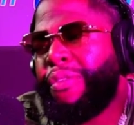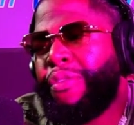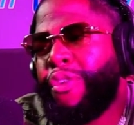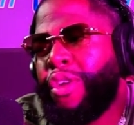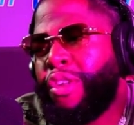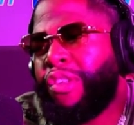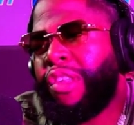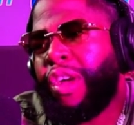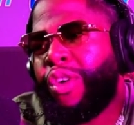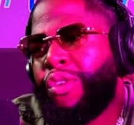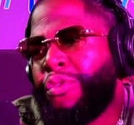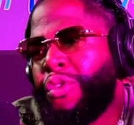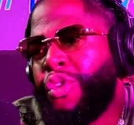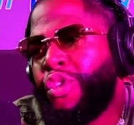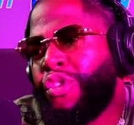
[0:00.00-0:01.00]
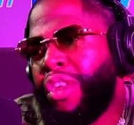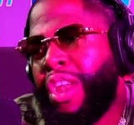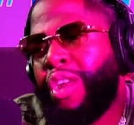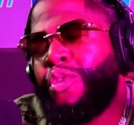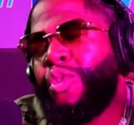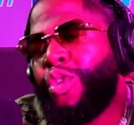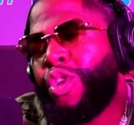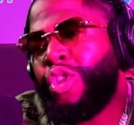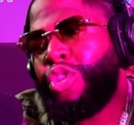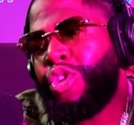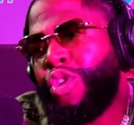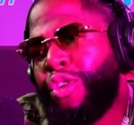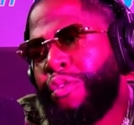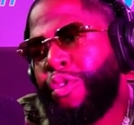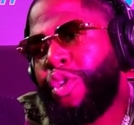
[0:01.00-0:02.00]
He wrote the first, second verse, and I
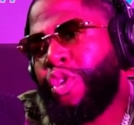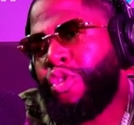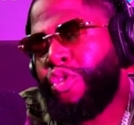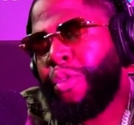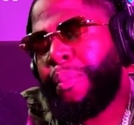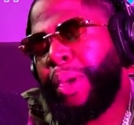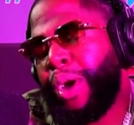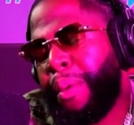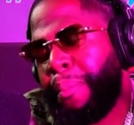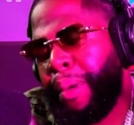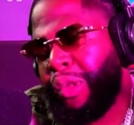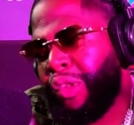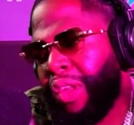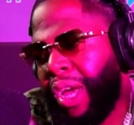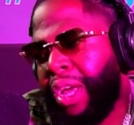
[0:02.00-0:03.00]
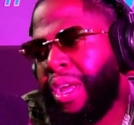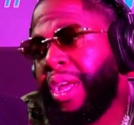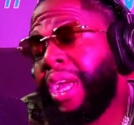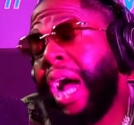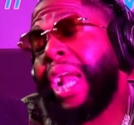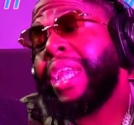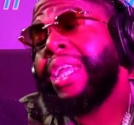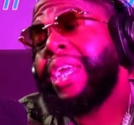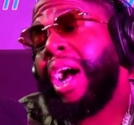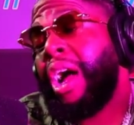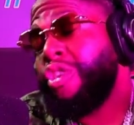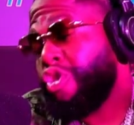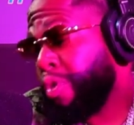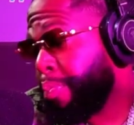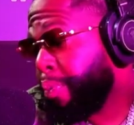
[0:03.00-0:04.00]
wrote the third verse. So big up Masai.
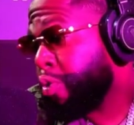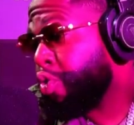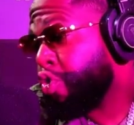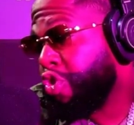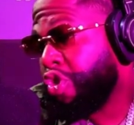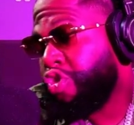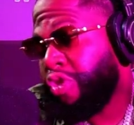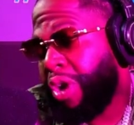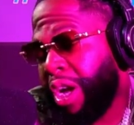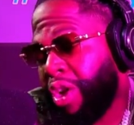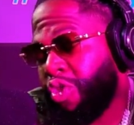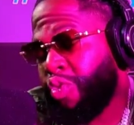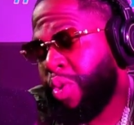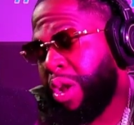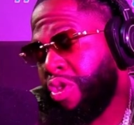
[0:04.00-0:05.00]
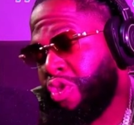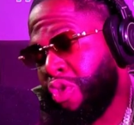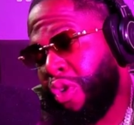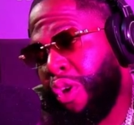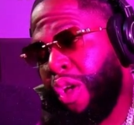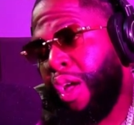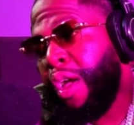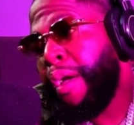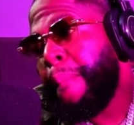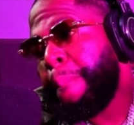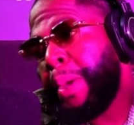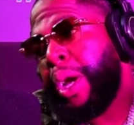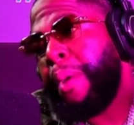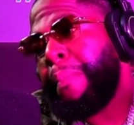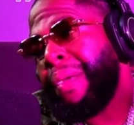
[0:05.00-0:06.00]
He also produced the track as well. So
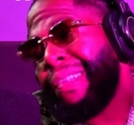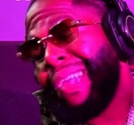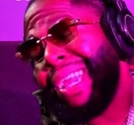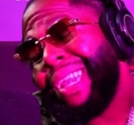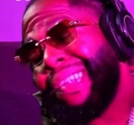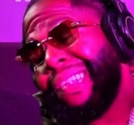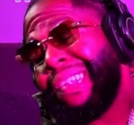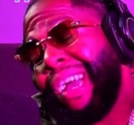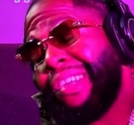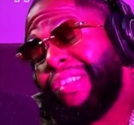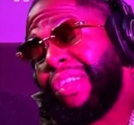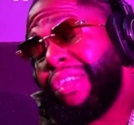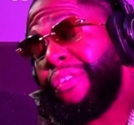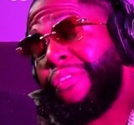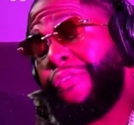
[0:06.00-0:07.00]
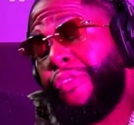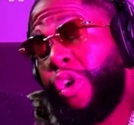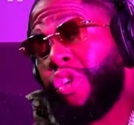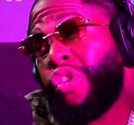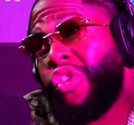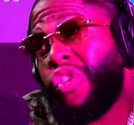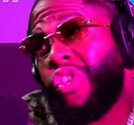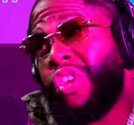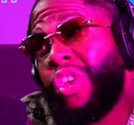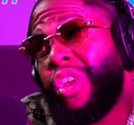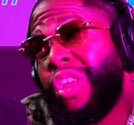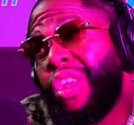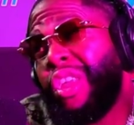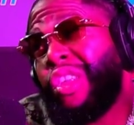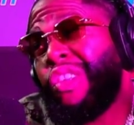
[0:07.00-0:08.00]
big up Masai. This is actually
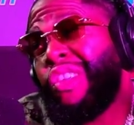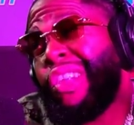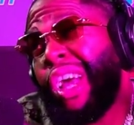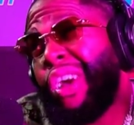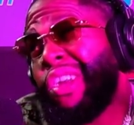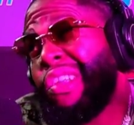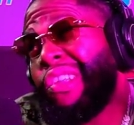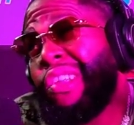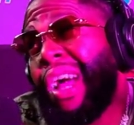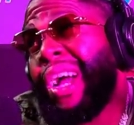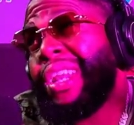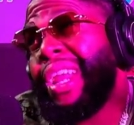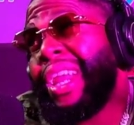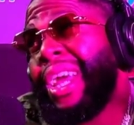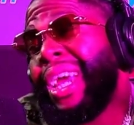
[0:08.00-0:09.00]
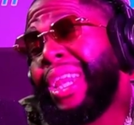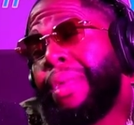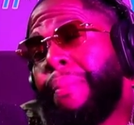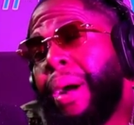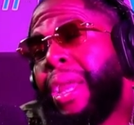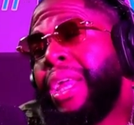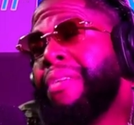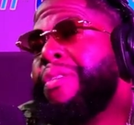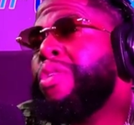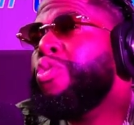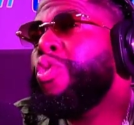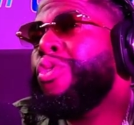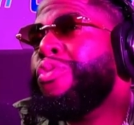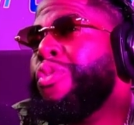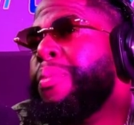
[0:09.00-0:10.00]
the second song that anybody
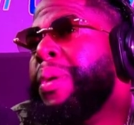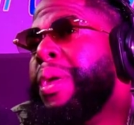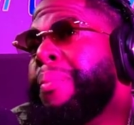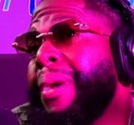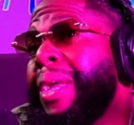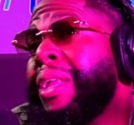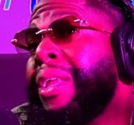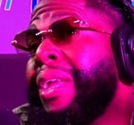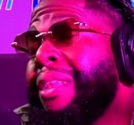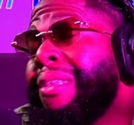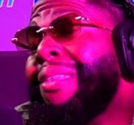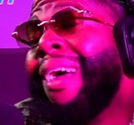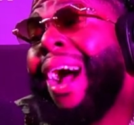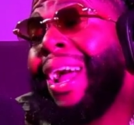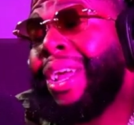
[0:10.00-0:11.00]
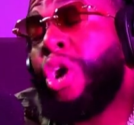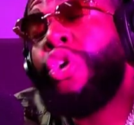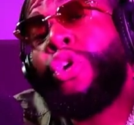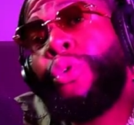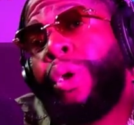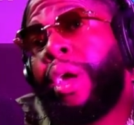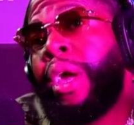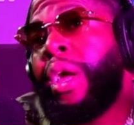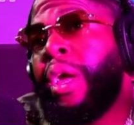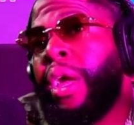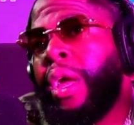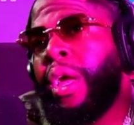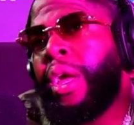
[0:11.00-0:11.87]
ever wrote for me in my entire career.